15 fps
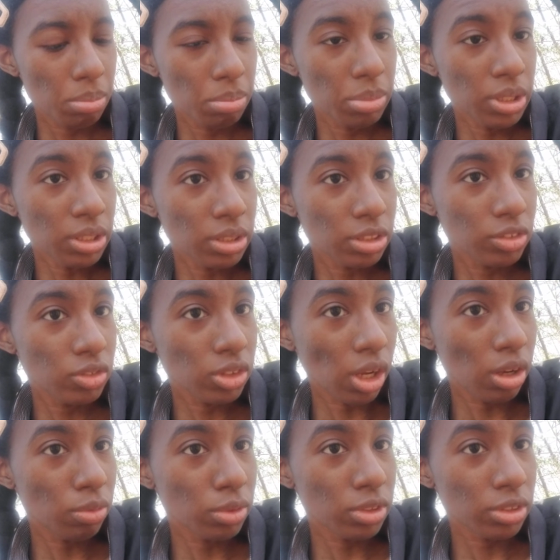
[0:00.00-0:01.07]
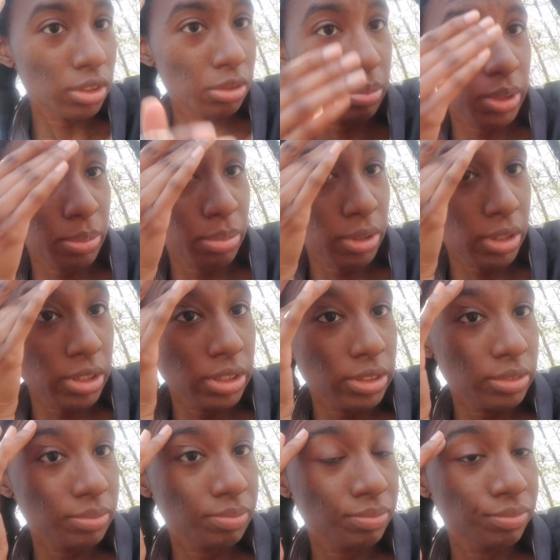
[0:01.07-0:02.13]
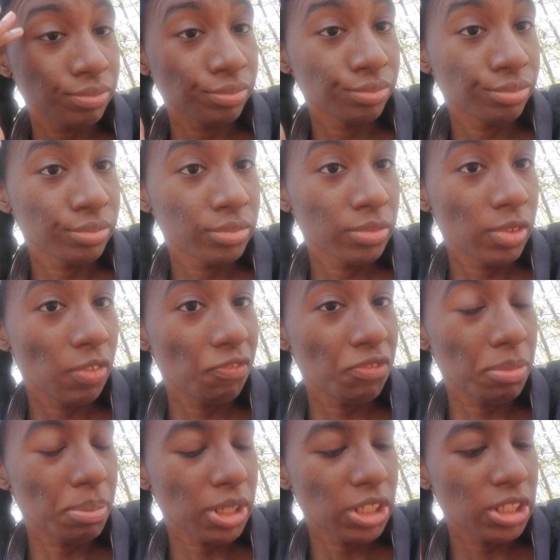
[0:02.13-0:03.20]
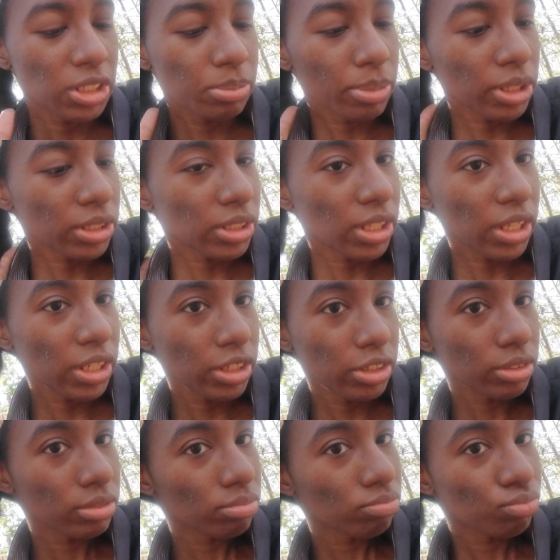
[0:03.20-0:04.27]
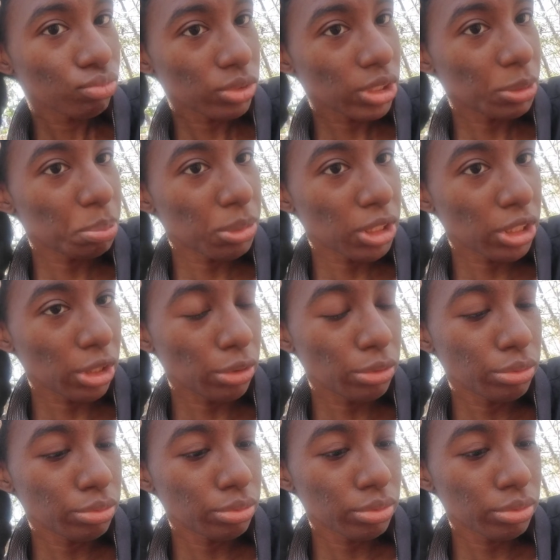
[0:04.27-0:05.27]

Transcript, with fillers: But if y'all want to throw me a party for my next birthday, let me know.